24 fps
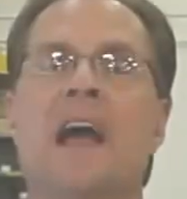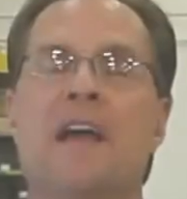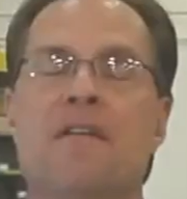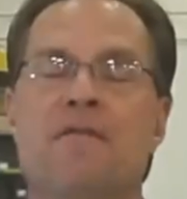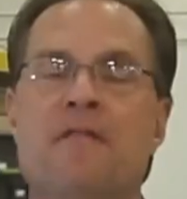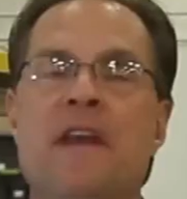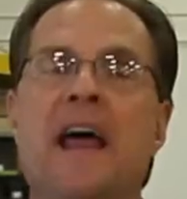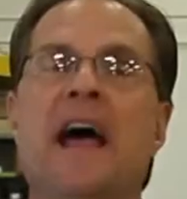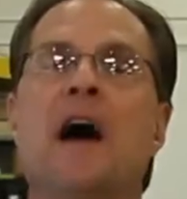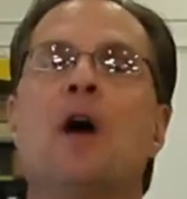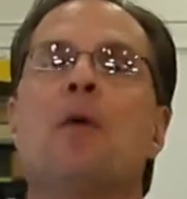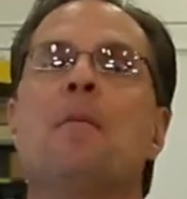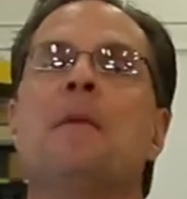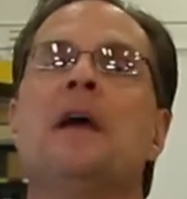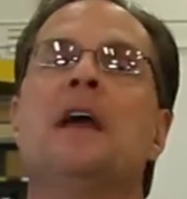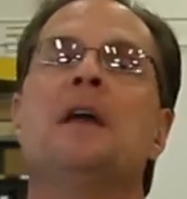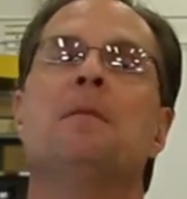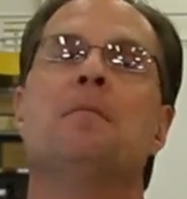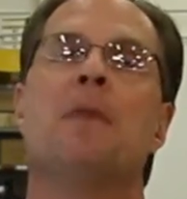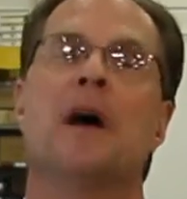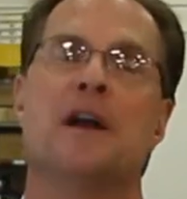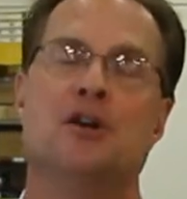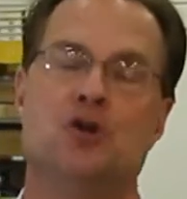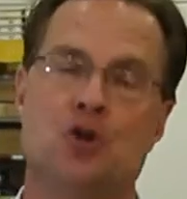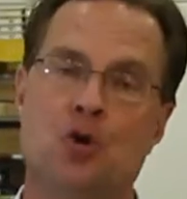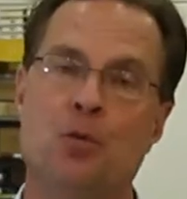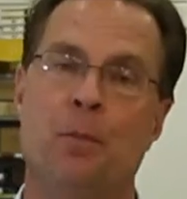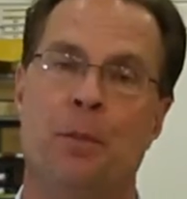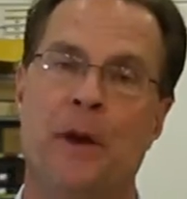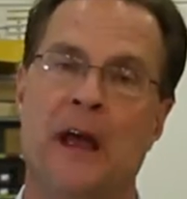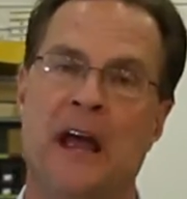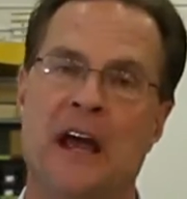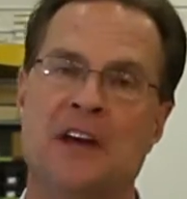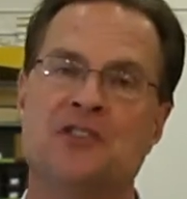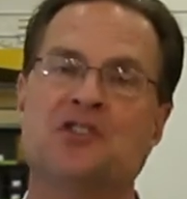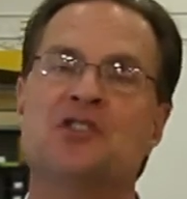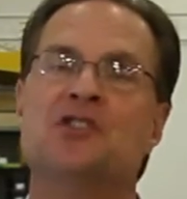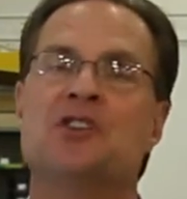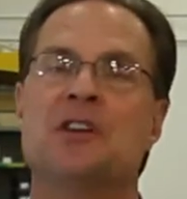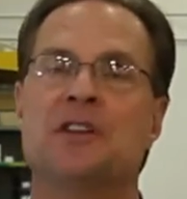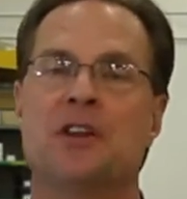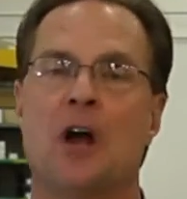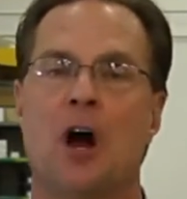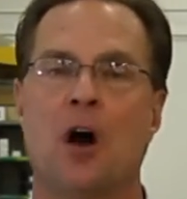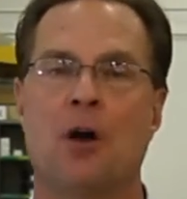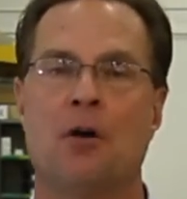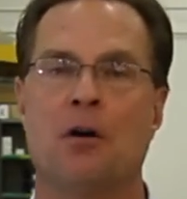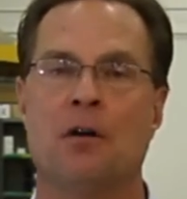have now made my two passes at
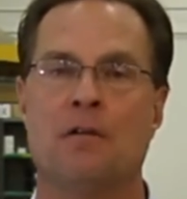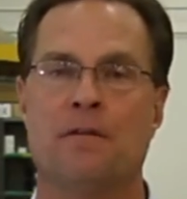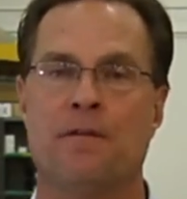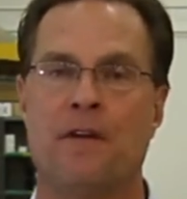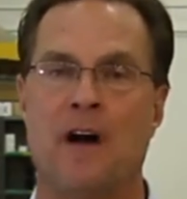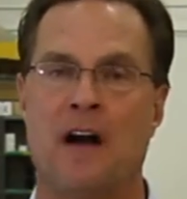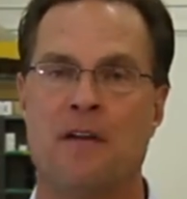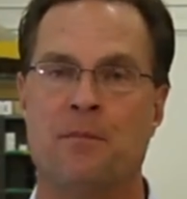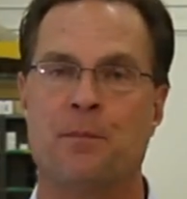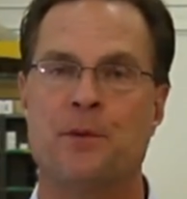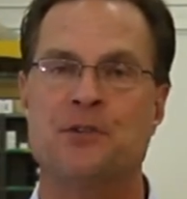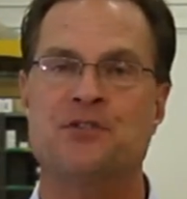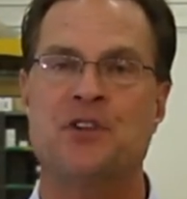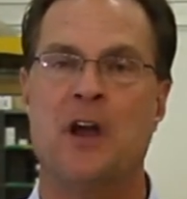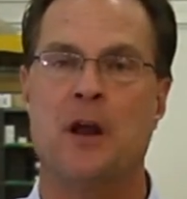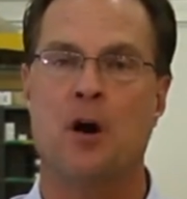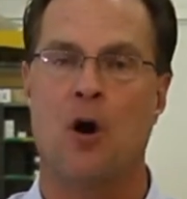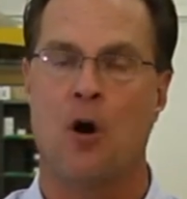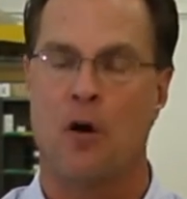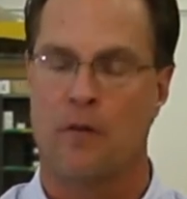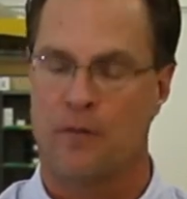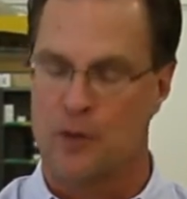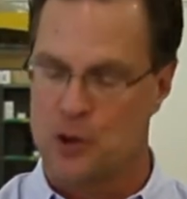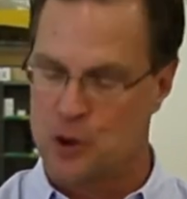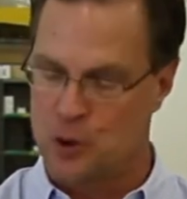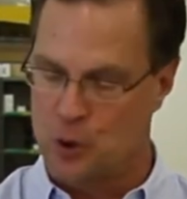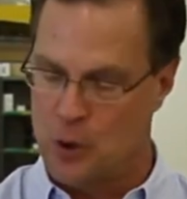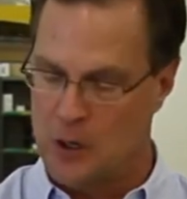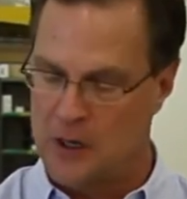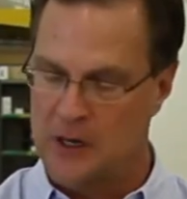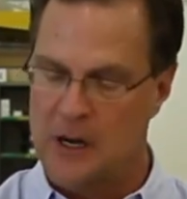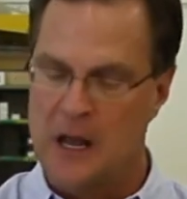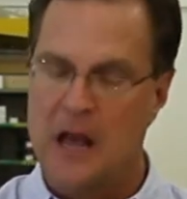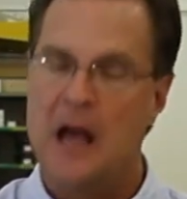the 105% over torque.